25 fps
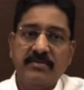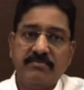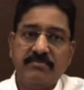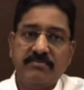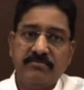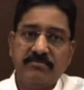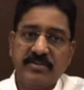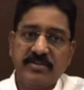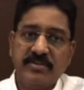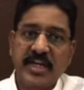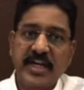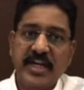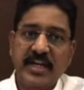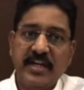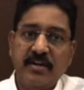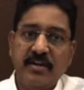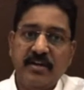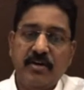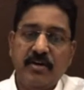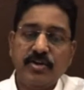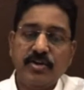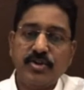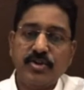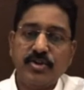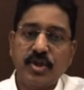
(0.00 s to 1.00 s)
stent
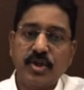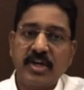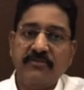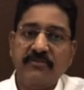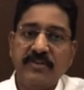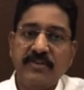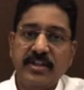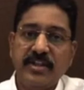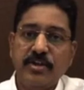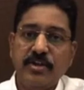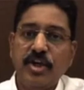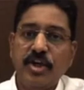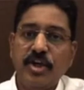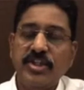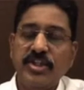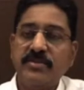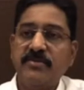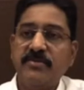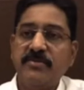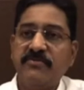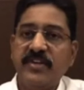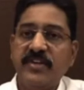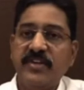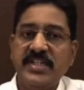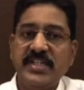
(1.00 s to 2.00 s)
also covering the osteum of
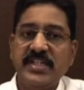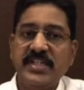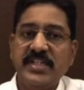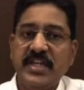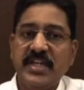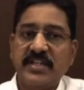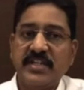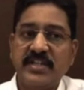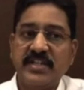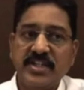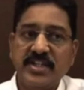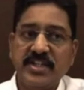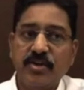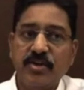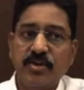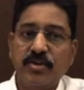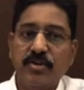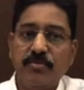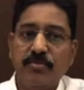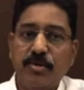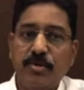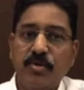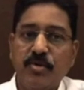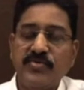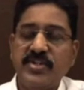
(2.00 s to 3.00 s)
LCX. That's how the
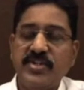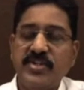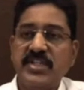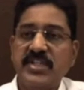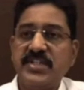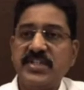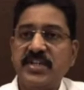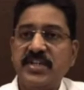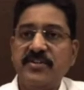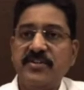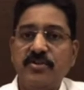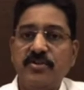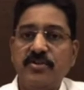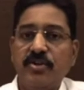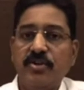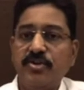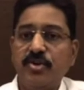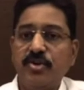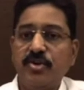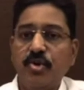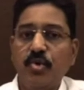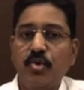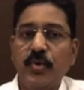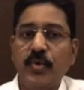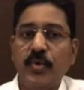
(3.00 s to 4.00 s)
provisional stents also do
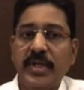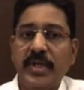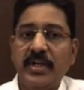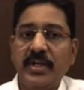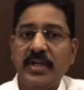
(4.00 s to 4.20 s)
well.